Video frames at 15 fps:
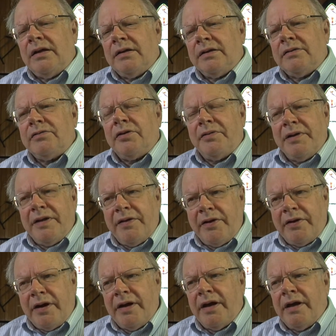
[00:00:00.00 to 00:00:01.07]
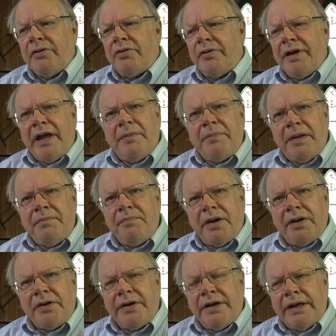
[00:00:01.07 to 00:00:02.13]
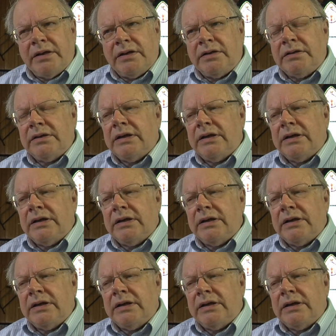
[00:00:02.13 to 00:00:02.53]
Growing up on Bunker Hill,